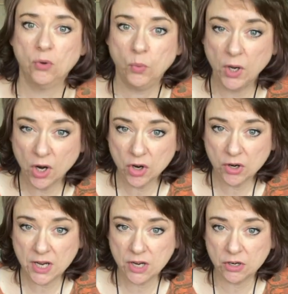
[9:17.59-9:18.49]
We are
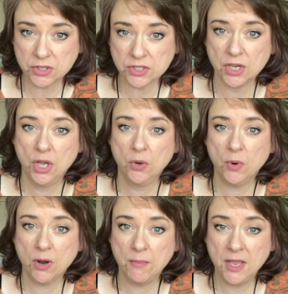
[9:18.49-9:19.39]
creators. We
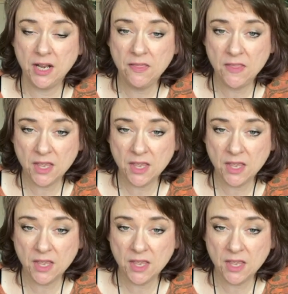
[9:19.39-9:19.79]
are made in the